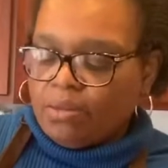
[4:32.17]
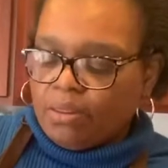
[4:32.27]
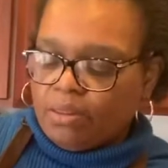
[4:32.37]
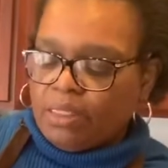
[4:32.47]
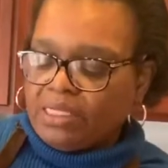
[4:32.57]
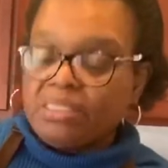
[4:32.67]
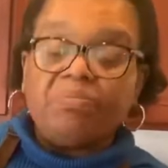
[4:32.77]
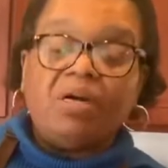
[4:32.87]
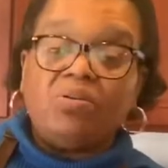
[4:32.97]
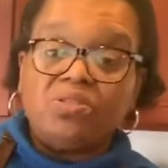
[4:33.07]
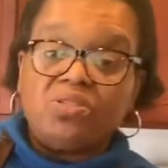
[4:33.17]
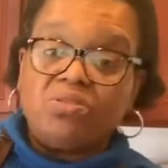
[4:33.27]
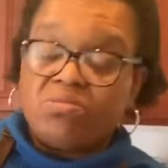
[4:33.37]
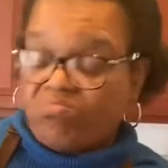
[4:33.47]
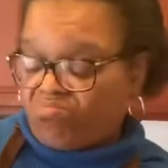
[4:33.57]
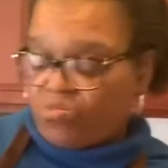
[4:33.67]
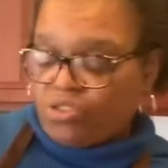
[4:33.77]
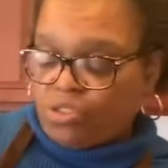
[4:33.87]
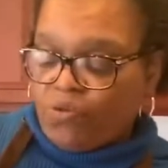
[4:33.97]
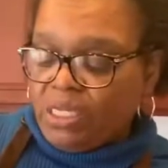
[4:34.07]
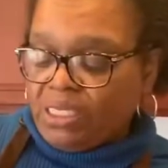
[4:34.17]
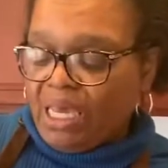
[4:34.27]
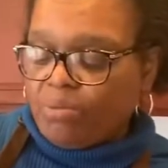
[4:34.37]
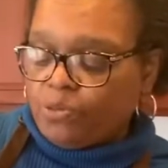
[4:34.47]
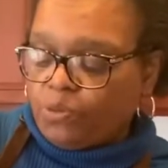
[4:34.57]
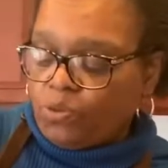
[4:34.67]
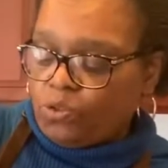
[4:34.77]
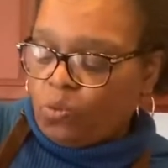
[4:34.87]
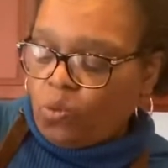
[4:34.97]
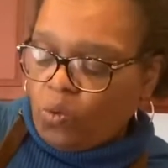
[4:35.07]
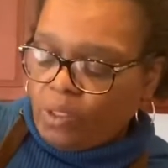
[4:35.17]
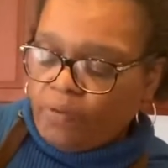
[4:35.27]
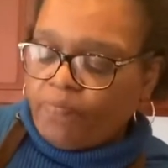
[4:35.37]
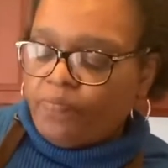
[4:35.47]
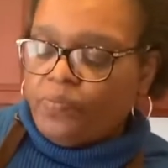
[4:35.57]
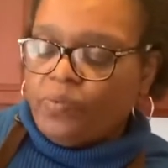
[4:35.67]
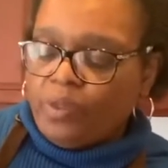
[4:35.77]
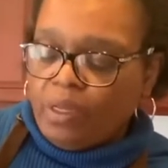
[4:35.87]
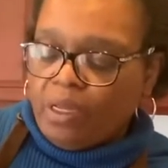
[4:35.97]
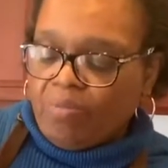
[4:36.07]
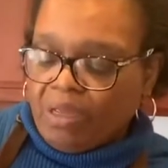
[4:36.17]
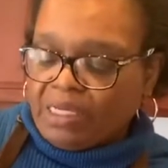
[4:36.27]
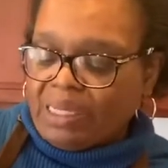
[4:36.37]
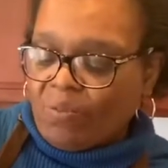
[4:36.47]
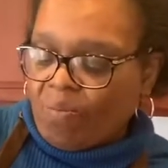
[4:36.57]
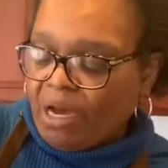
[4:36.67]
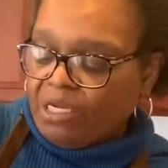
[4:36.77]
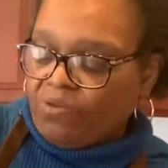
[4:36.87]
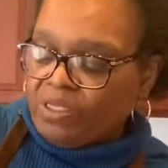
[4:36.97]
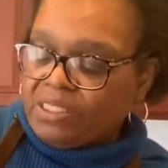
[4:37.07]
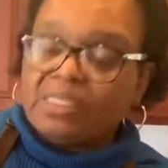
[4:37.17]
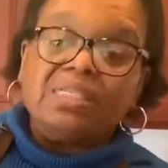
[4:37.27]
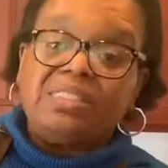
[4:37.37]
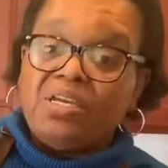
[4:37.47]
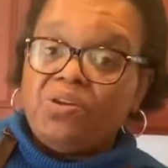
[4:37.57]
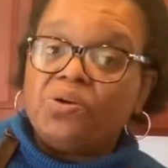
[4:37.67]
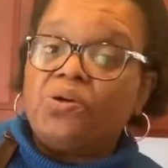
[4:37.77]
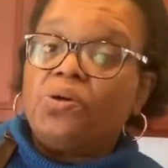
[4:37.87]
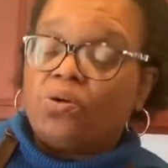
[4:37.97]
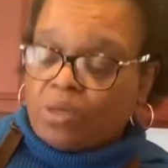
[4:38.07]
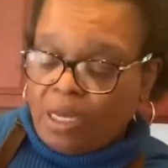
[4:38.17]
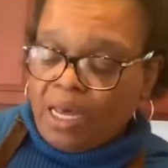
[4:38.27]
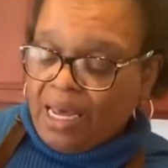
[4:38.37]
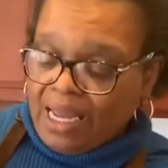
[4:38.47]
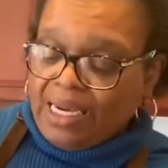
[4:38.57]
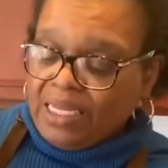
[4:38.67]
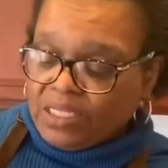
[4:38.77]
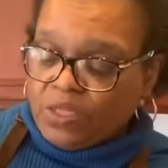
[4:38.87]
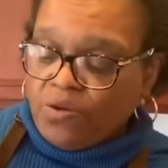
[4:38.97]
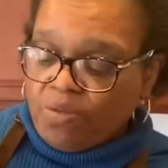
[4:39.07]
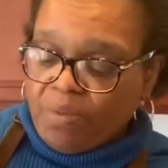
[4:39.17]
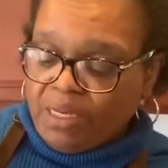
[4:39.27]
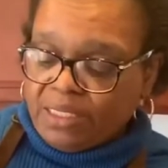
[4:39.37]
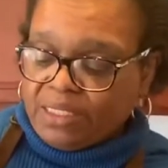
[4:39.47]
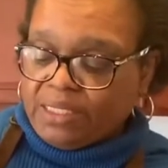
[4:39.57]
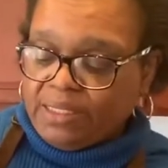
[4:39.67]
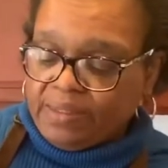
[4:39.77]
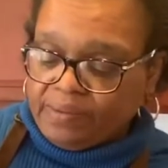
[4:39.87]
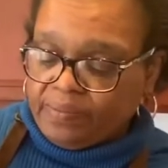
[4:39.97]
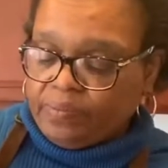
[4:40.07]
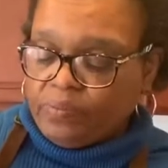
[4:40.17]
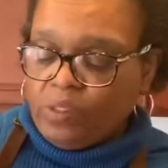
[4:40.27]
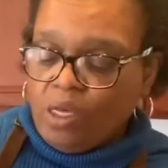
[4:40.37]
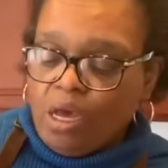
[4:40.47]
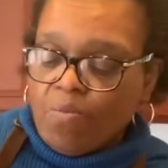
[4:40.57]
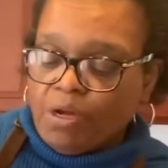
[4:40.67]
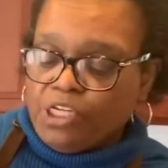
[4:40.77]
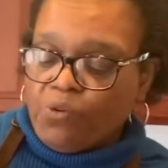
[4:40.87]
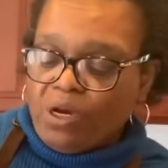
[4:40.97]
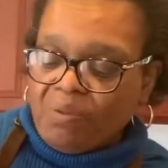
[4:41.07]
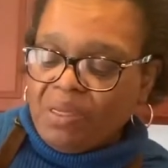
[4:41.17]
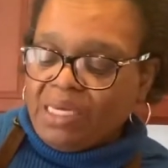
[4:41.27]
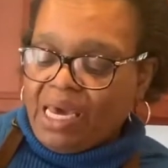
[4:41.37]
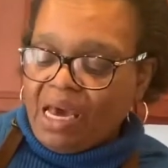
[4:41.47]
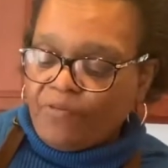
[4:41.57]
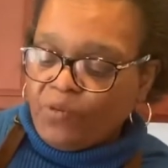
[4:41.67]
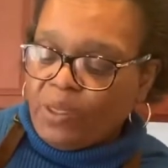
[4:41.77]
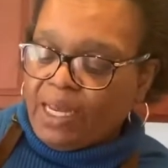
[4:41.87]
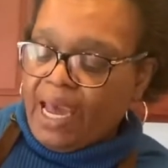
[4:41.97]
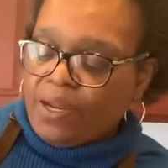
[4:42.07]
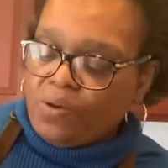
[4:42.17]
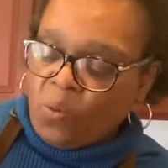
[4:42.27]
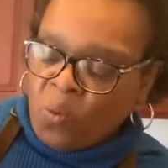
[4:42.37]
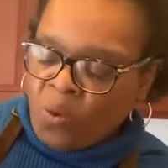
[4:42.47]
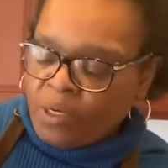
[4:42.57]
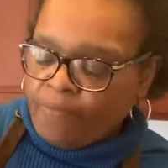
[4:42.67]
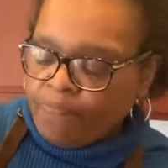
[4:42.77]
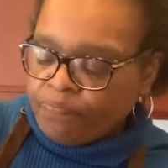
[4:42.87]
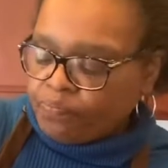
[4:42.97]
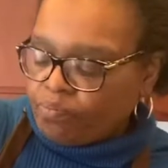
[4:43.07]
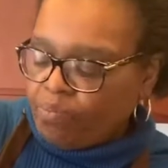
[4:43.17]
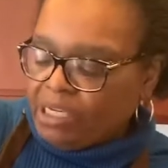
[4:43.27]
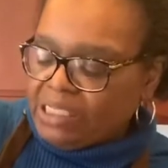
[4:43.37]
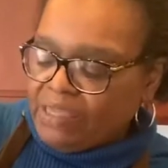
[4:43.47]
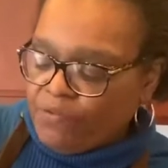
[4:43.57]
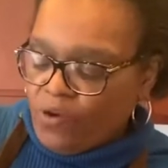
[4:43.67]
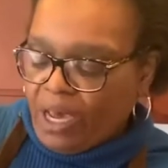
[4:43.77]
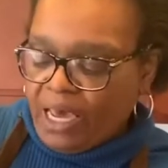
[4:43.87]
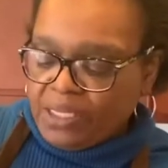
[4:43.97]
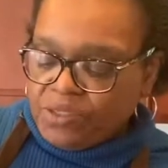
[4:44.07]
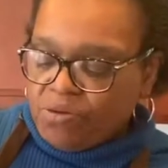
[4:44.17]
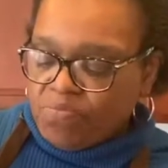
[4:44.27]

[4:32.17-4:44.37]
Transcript: that's about 3 tablespoons of water, because I want my grits to continue to cook at least 30 minutes. But you want to be careful in adding the water, because if you add too